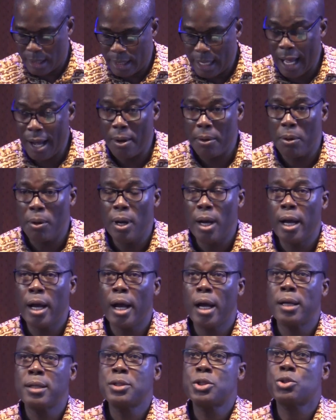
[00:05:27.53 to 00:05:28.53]
Now,
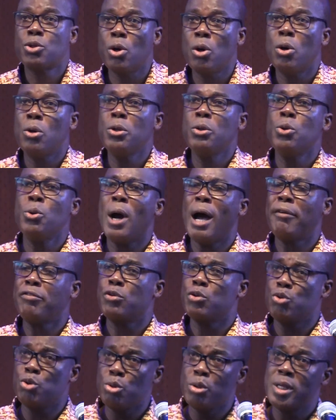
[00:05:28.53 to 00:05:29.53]
so you
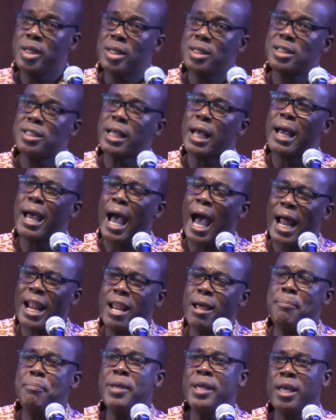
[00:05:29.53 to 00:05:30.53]
have to do this
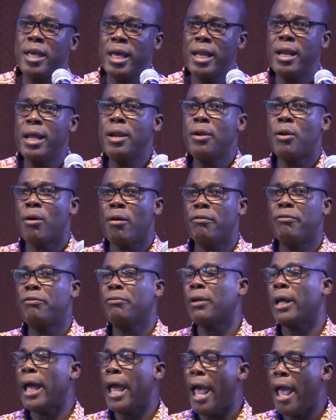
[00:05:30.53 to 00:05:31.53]
at the beginning of
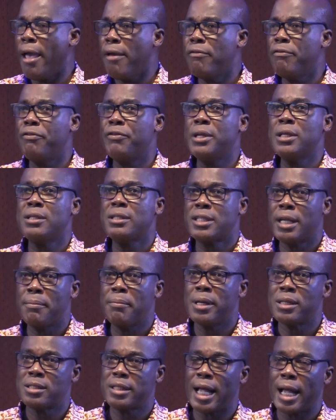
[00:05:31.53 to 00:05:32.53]
every
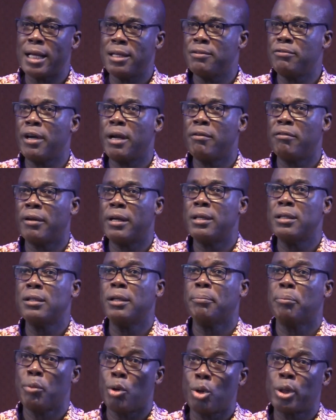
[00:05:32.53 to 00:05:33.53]
semester. It's very,
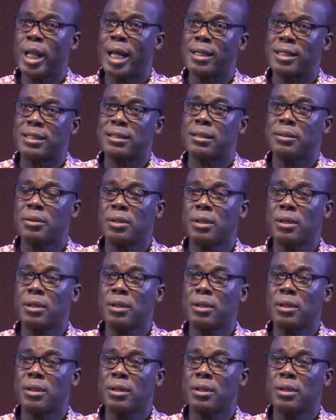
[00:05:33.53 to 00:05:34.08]
very important.